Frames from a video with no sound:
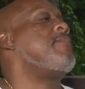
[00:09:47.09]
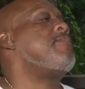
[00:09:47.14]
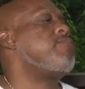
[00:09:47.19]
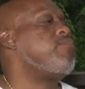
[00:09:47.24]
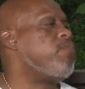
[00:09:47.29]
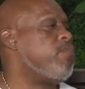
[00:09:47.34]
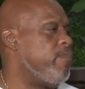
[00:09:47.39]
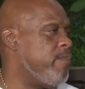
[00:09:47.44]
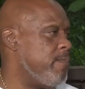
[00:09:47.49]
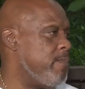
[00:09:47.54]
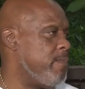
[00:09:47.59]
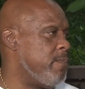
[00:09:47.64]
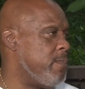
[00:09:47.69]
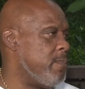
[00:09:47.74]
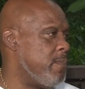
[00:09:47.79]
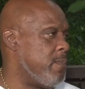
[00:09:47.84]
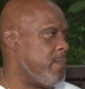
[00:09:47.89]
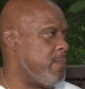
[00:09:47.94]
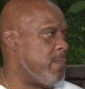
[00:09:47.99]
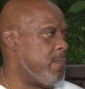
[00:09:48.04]
them.
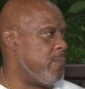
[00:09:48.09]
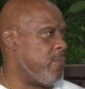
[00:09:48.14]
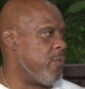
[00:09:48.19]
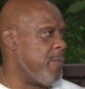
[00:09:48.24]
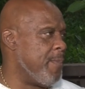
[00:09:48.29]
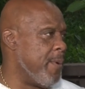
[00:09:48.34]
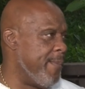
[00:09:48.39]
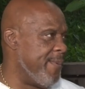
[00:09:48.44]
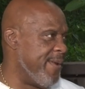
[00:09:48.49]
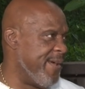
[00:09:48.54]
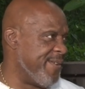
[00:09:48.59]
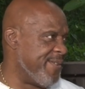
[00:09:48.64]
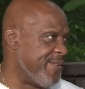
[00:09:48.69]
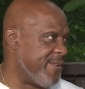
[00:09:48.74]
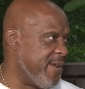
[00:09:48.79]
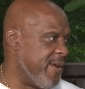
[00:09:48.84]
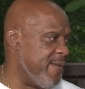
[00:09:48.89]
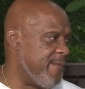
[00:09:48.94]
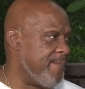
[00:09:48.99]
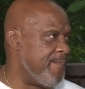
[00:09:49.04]
Remember that
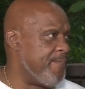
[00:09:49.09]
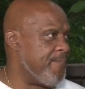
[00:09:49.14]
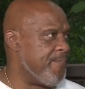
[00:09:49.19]
stuff?